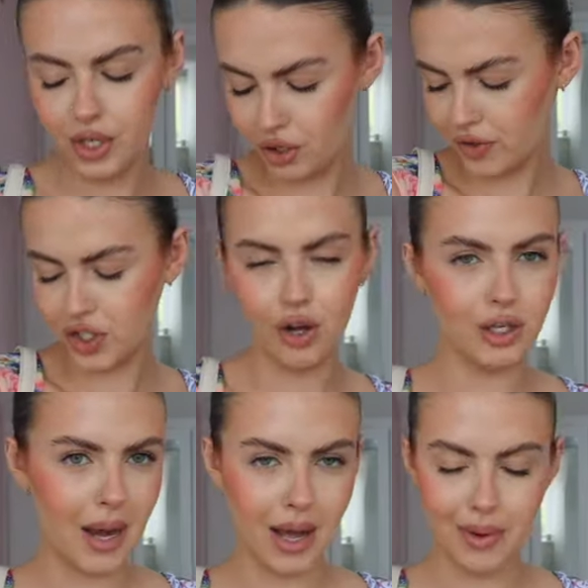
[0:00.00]
Love a
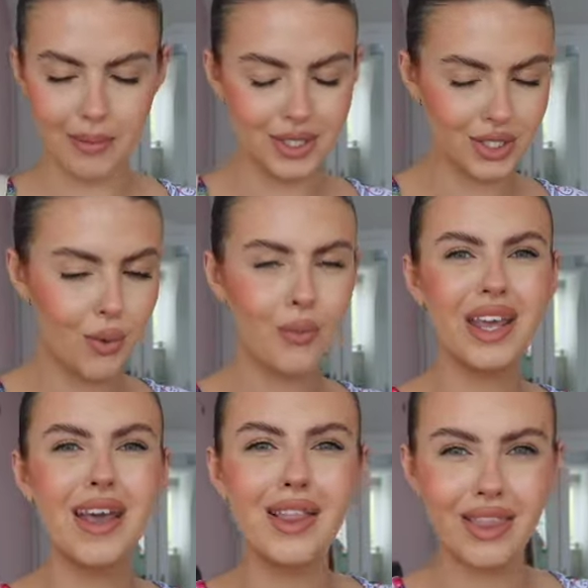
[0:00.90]
shoulder bag moment.
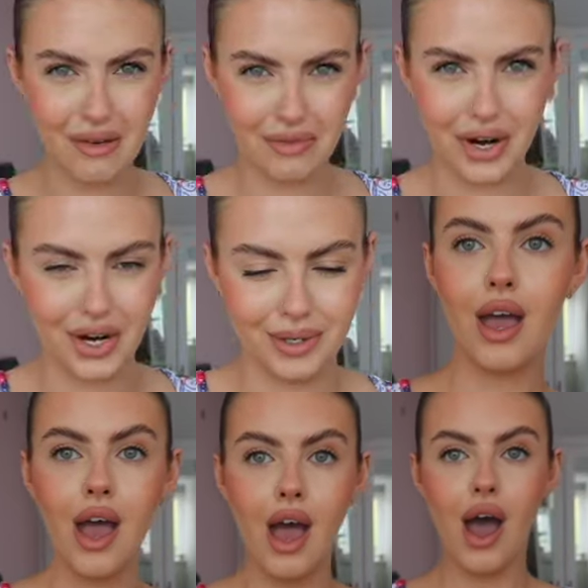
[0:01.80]
We love her.
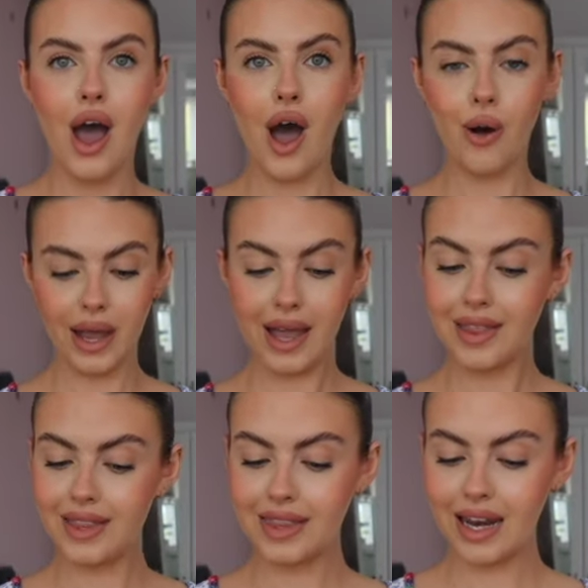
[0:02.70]
Okay,
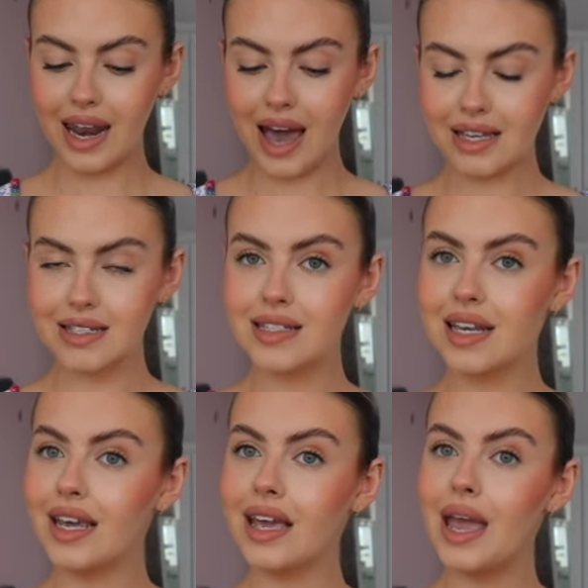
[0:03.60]
and then the last
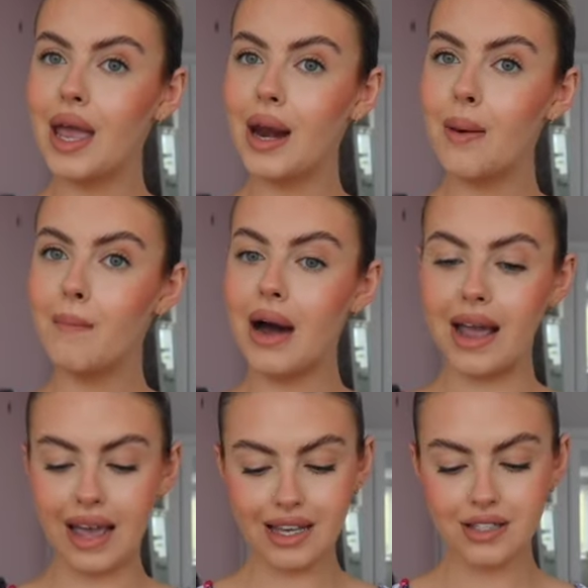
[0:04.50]
thing in
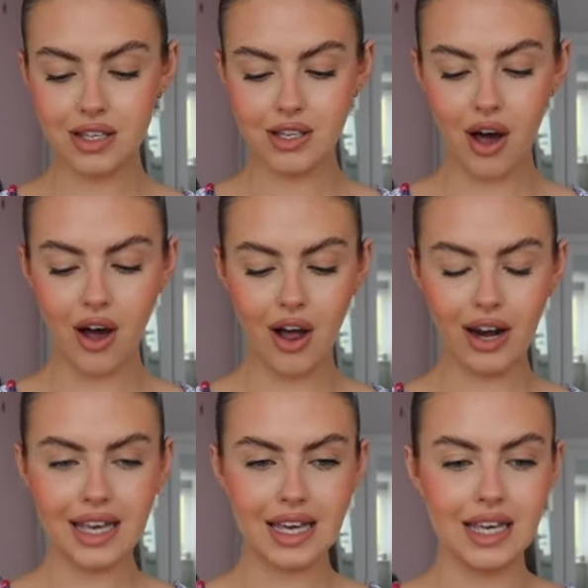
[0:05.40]
my ASOS haul
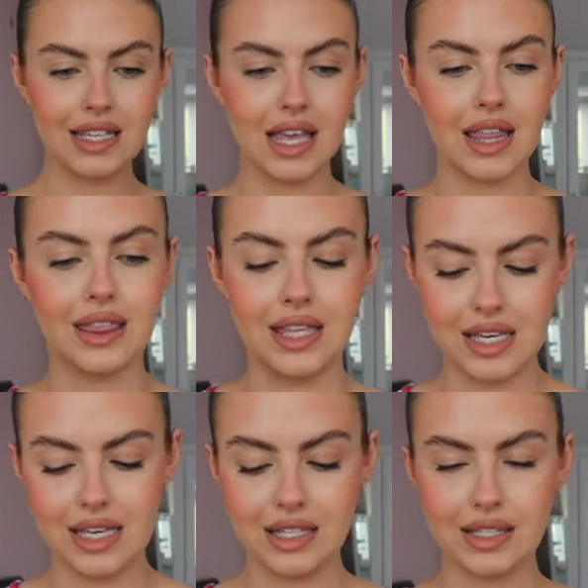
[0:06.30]
is
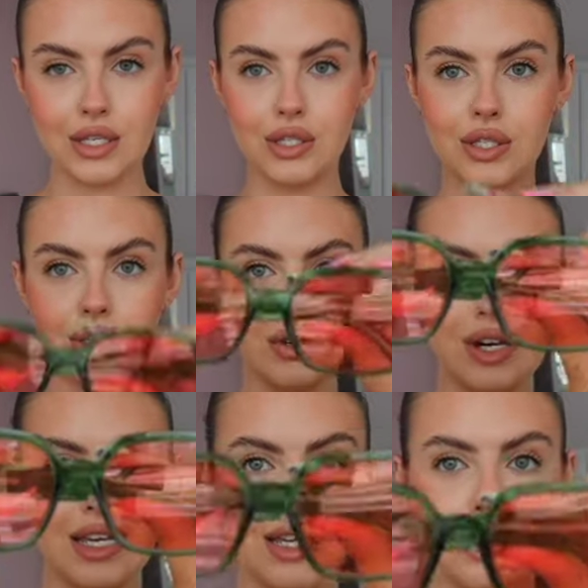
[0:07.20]
these
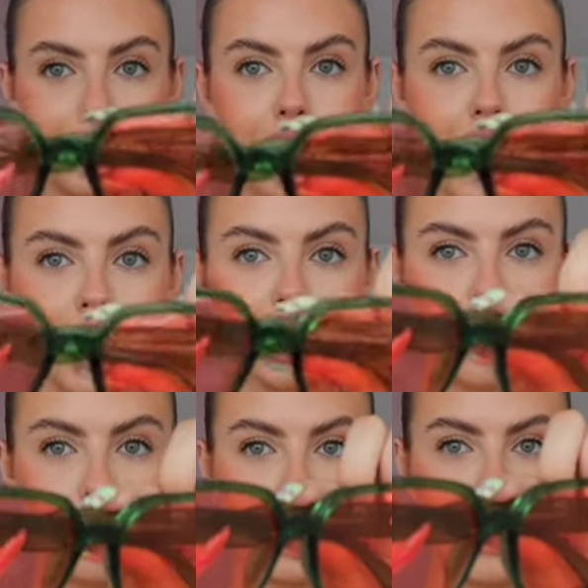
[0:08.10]
sunnies.
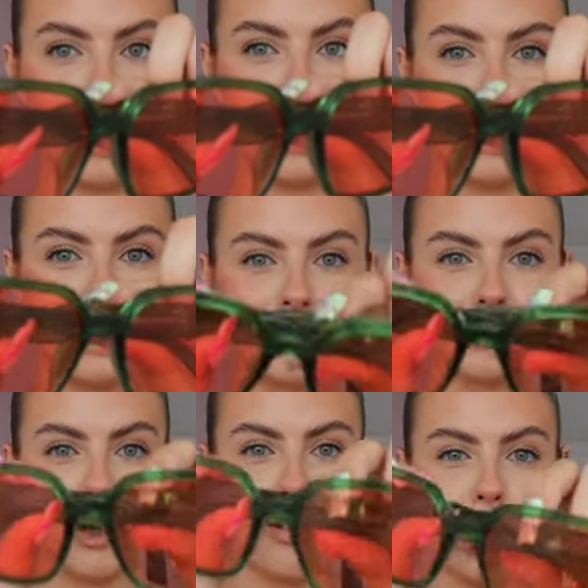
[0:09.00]
So they are
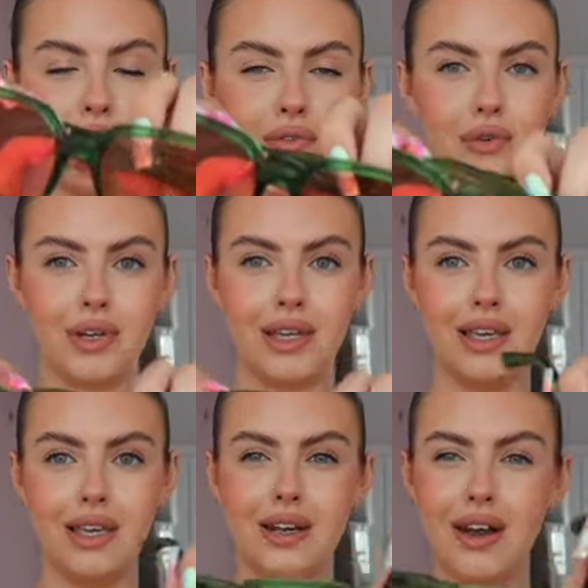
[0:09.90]
so funky.